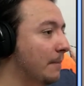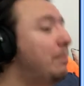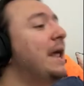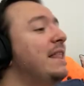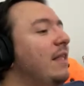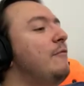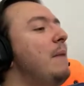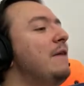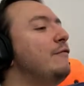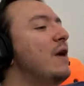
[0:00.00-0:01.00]
But I love
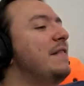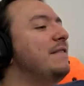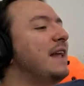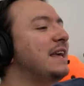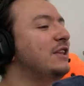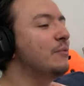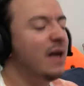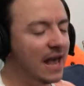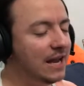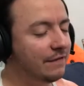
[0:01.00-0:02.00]
my friends and I can do
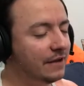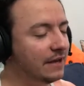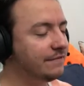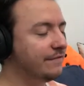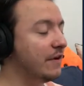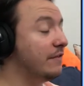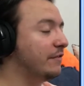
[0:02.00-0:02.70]
anything if